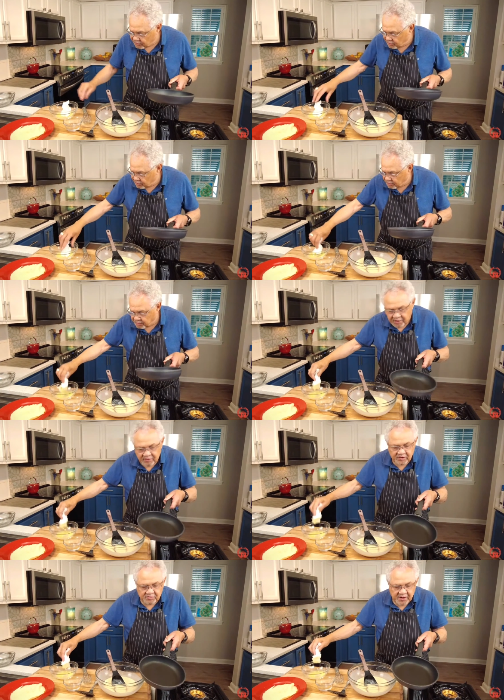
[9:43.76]
to butter
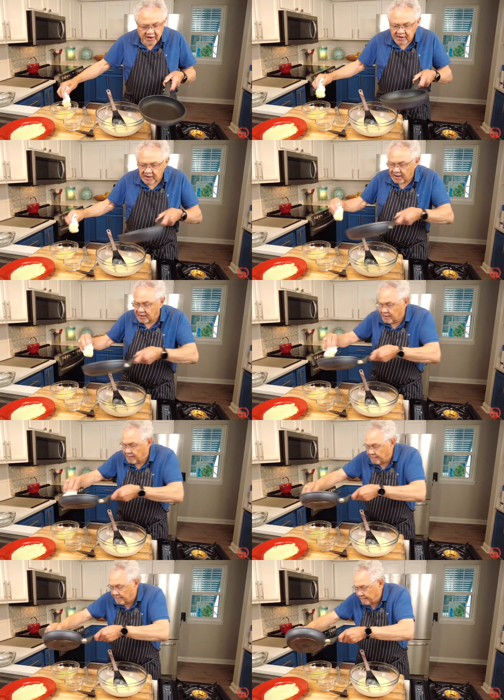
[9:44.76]
this pan again.
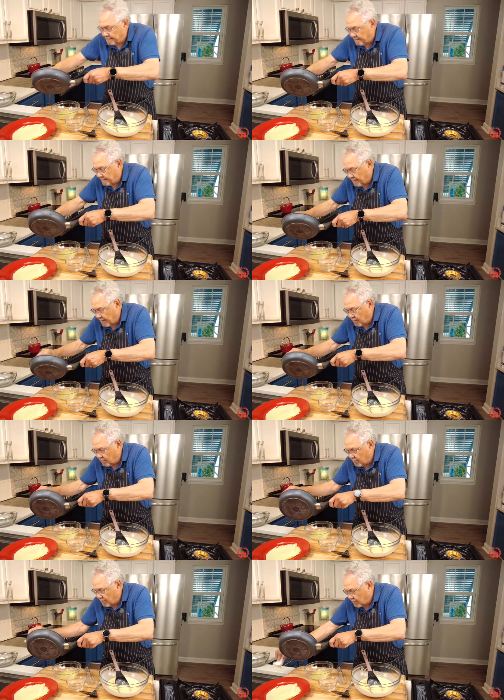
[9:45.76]

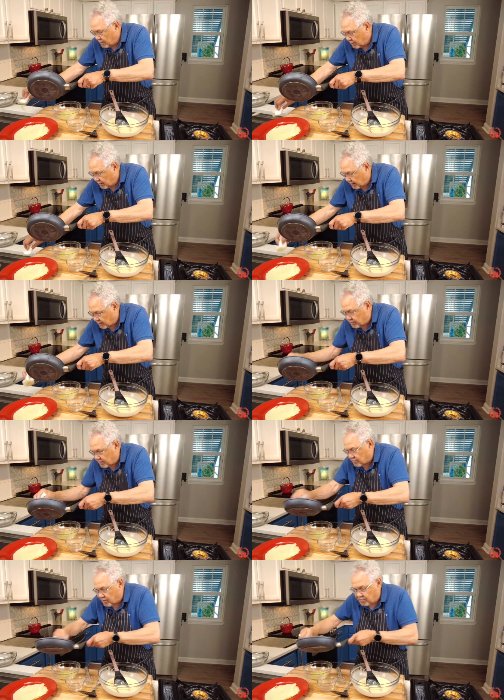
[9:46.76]
A little
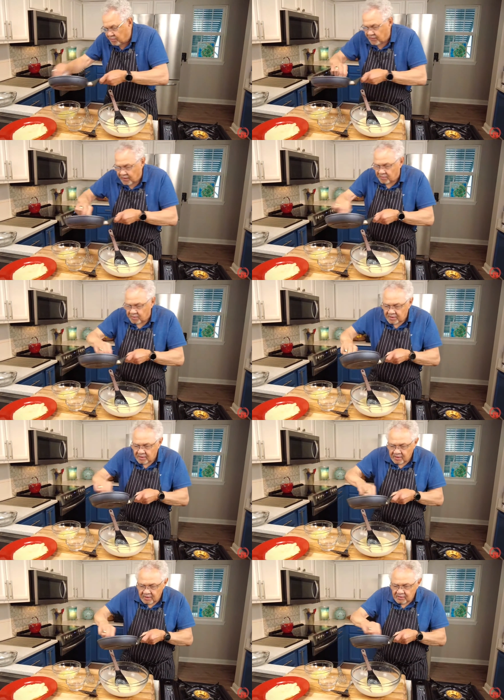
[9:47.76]
excess crepe in there, but
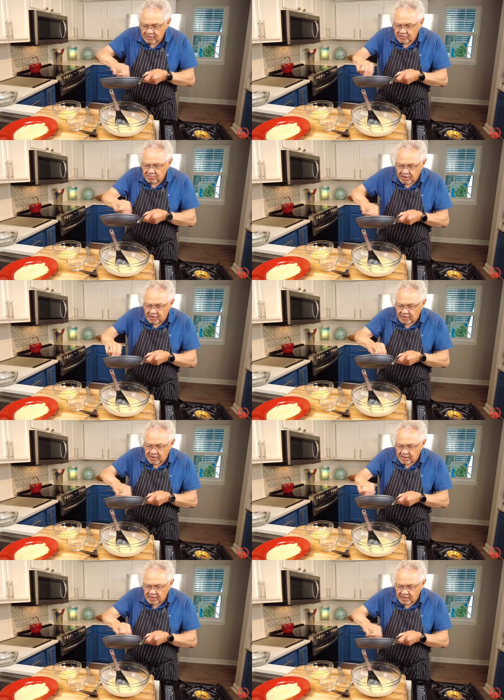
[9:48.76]
just butter it.